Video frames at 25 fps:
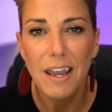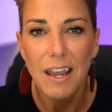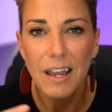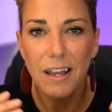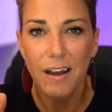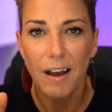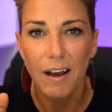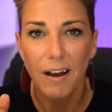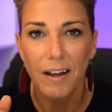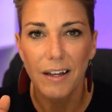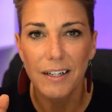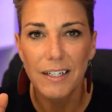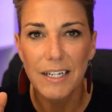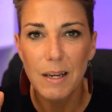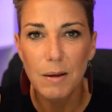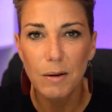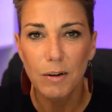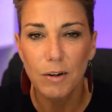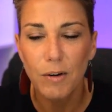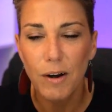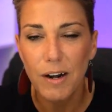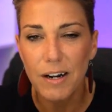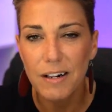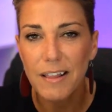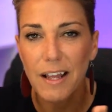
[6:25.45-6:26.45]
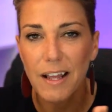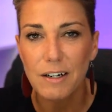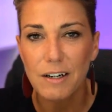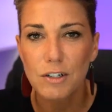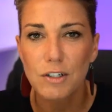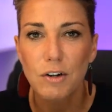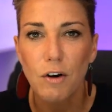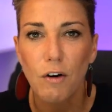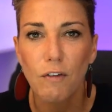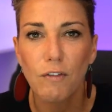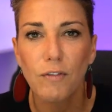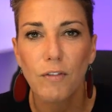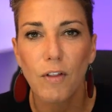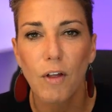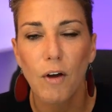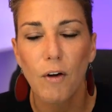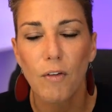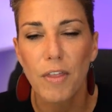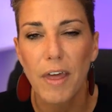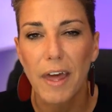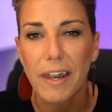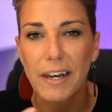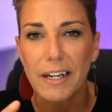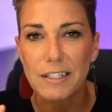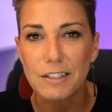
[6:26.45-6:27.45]
uh, keep creating that show flow,
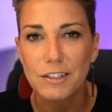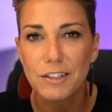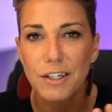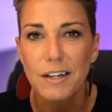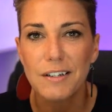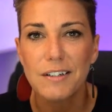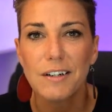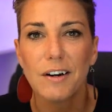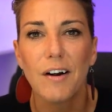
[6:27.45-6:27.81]
that agenda,